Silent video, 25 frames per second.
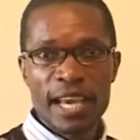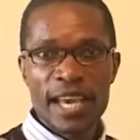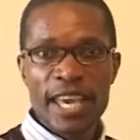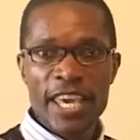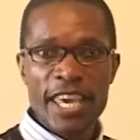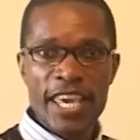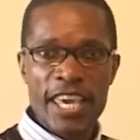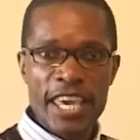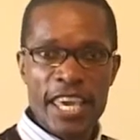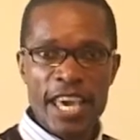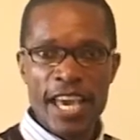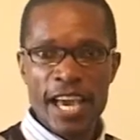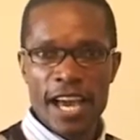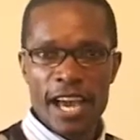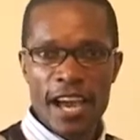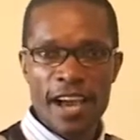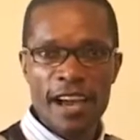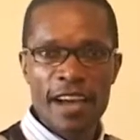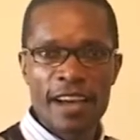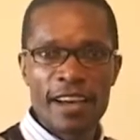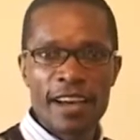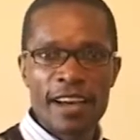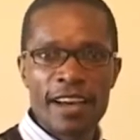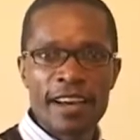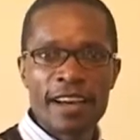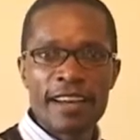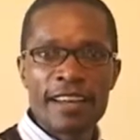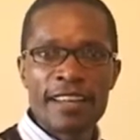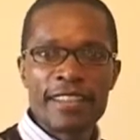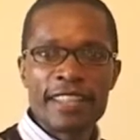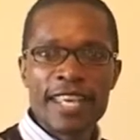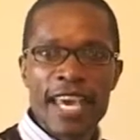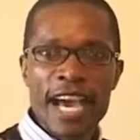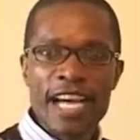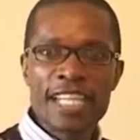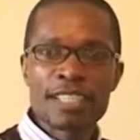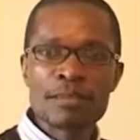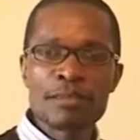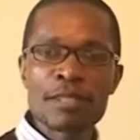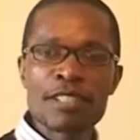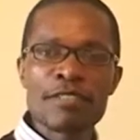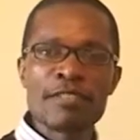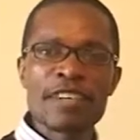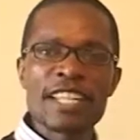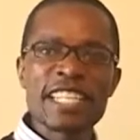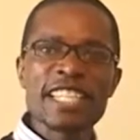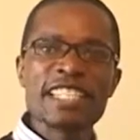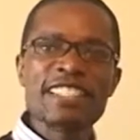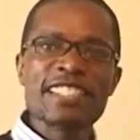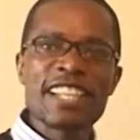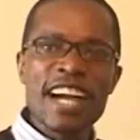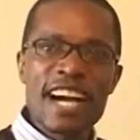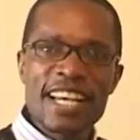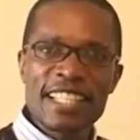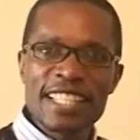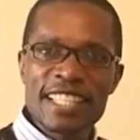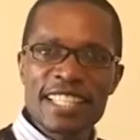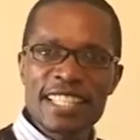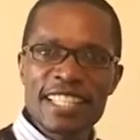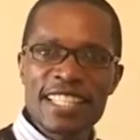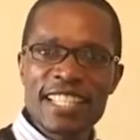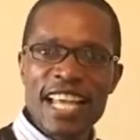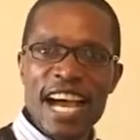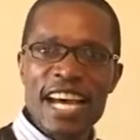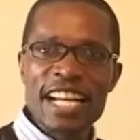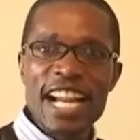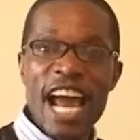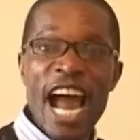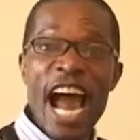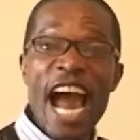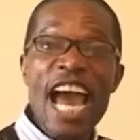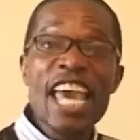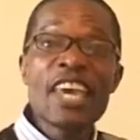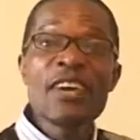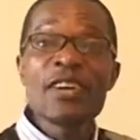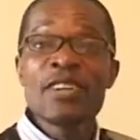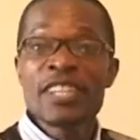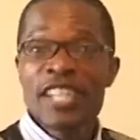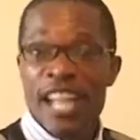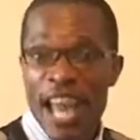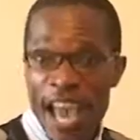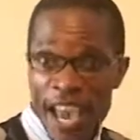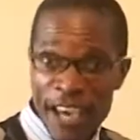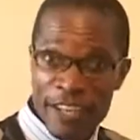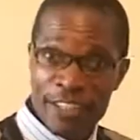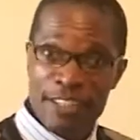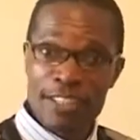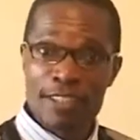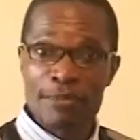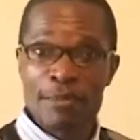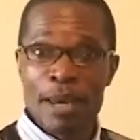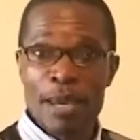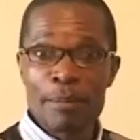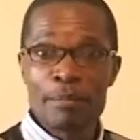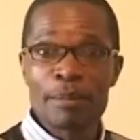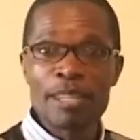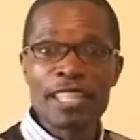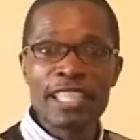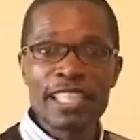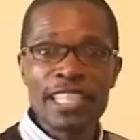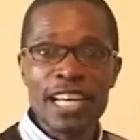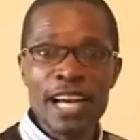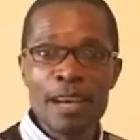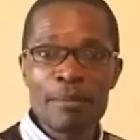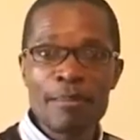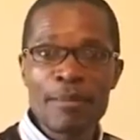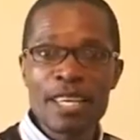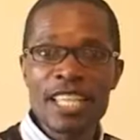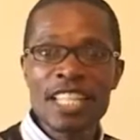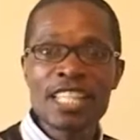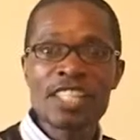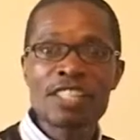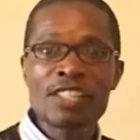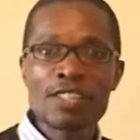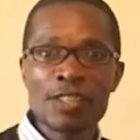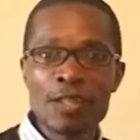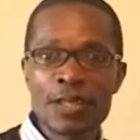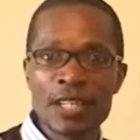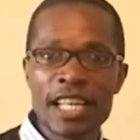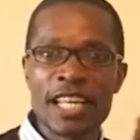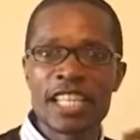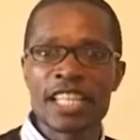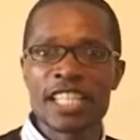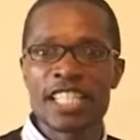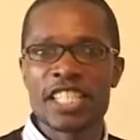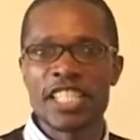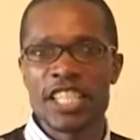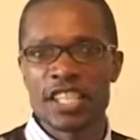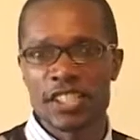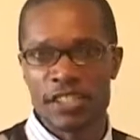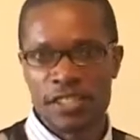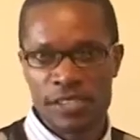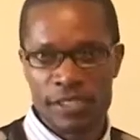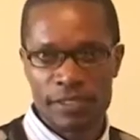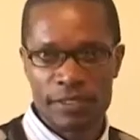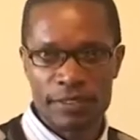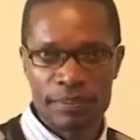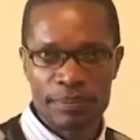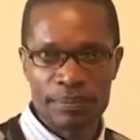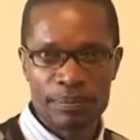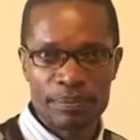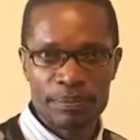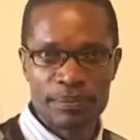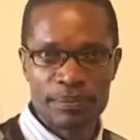Here, the atmospheric gases are ionized by becoming solar radiation.